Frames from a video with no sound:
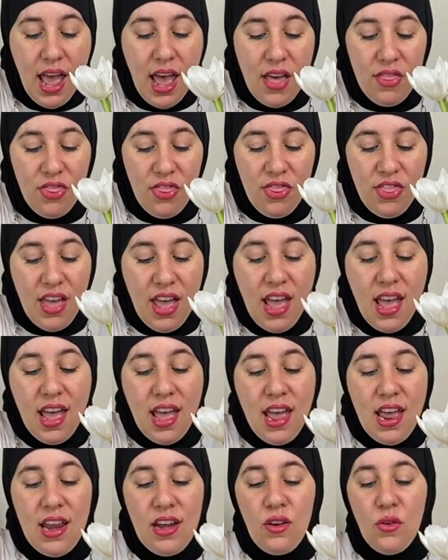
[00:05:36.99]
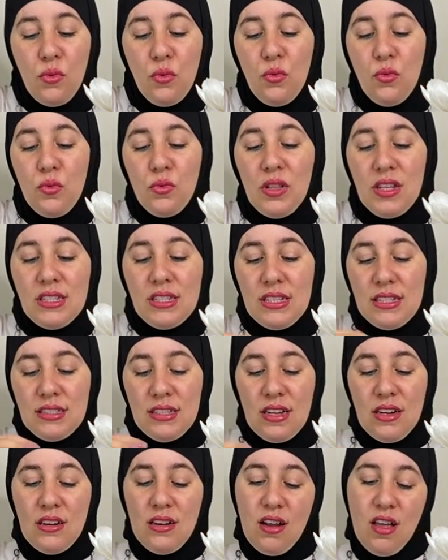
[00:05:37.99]
And then, oh, this is
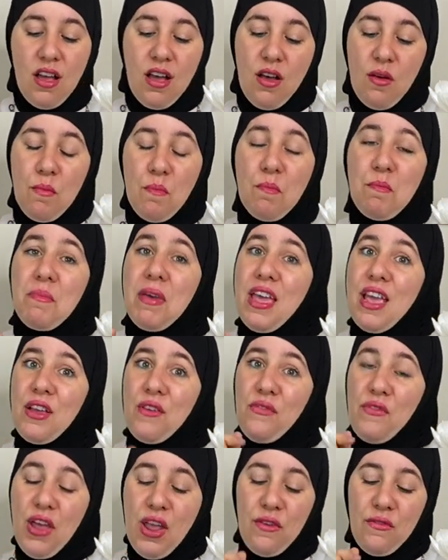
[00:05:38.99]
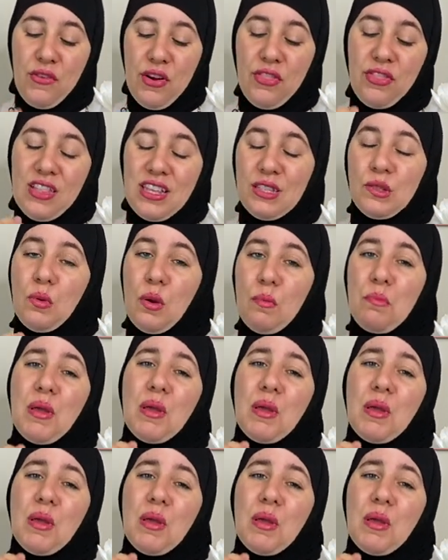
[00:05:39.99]
an, a big favorite. This one